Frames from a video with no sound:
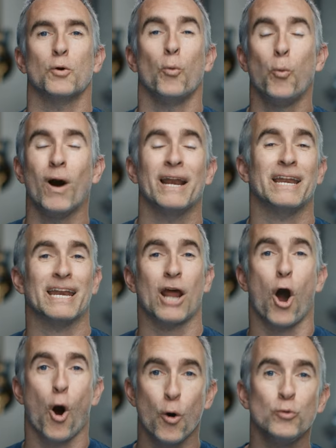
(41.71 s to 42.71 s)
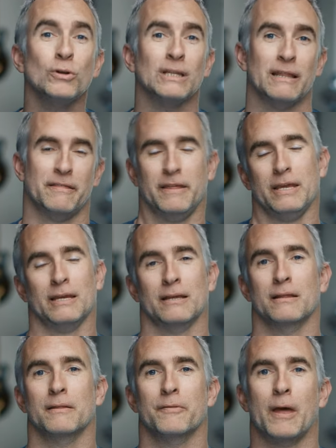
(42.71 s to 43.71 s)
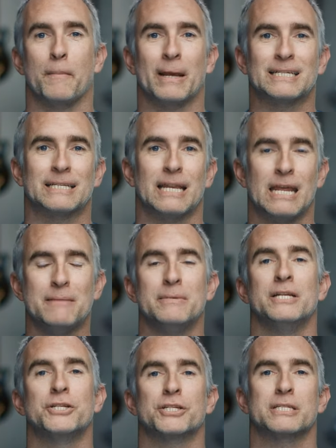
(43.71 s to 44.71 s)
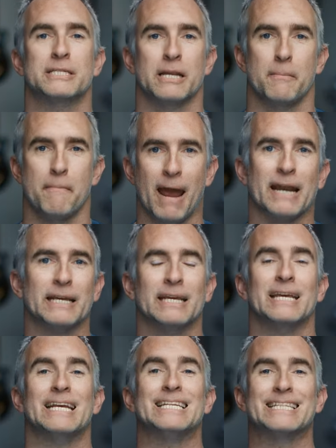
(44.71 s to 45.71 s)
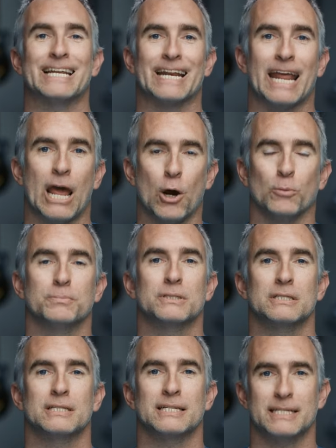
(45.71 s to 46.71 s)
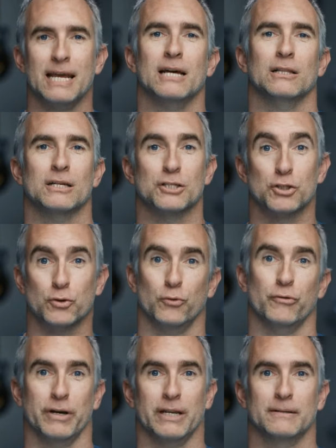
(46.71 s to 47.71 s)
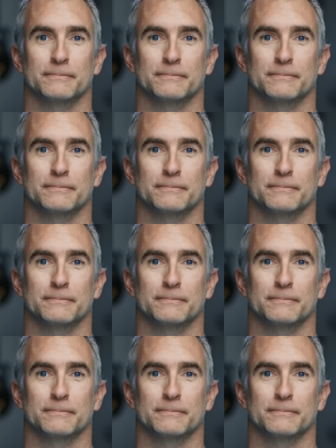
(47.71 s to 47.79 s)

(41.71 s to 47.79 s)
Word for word: The one and only thing that makes an image cinematic is that it helps to tell a story.